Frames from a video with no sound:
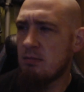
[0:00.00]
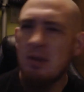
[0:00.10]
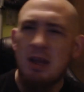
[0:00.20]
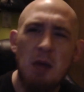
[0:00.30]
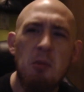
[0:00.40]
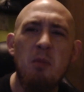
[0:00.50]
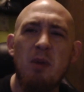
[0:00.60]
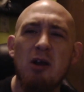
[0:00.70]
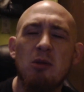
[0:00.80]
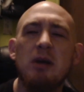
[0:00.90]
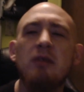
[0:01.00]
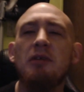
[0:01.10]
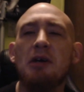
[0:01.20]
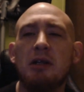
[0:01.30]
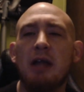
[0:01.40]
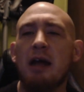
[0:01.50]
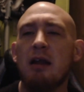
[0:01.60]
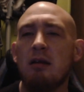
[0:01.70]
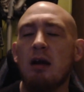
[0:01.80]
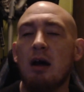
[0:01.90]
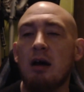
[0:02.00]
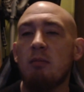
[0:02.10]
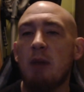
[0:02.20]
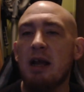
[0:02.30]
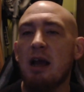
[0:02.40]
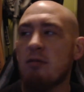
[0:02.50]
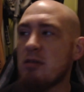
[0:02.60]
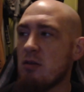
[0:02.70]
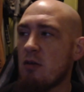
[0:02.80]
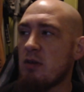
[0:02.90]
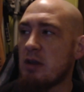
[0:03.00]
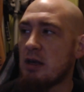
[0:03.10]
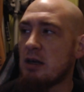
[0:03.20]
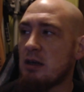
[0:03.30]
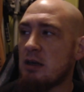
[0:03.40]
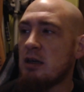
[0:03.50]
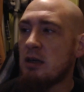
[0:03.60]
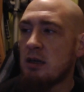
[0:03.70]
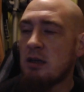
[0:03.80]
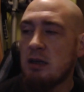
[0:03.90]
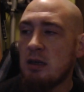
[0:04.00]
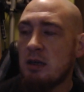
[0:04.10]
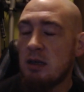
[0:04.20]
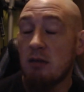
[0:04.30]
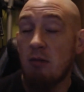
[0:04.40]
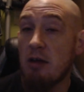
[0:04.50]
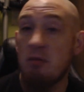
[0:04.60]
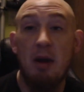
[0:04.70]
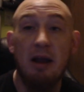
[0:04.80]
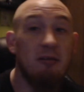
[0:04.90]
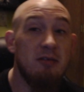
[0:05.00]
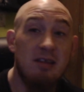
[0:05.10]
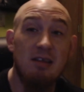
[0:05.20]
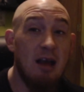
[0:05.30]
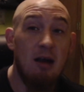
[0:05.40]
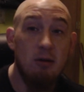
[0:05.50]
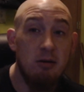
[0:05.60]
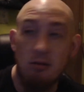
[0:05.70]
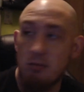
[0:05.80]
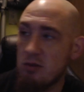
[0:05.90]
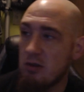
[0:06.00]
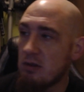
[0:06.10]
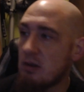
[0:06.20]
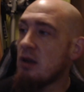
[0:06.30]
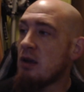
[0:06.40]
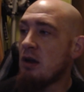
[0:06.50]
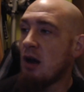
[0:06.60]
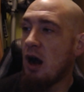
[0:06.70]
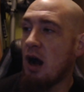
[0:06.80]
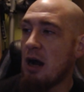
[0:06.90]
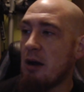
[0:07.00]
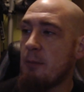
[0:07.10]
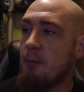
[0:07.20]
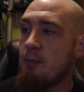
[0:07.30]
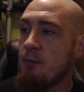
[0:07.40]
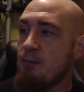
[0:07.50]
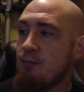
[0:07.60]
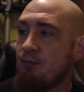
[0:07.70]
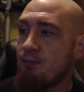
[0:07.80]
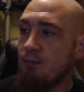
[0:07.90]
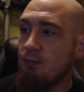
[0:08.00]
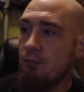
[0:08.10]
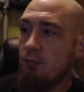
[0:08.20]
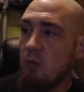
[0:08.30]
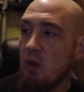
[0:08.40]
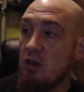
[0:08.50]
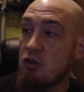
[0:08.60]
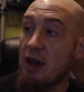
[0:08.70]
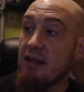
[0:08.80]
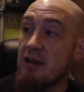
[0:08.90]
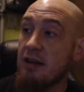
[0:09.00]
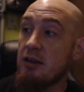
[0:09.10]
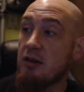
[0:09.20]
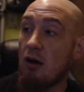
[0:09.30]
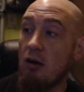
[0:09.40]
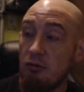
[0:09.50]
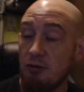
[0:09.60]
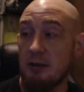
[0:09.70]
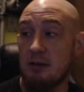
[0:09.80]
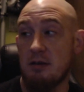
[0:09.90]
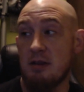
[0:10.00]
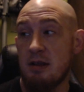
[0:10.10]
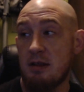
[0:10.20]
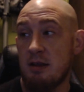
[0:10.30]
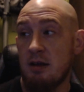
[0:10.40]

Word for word: Give me Baker Mayfield and uh, Mike Evans over there. Why is Mike Evans is out or some shit? Um, Jets and the Dolphins.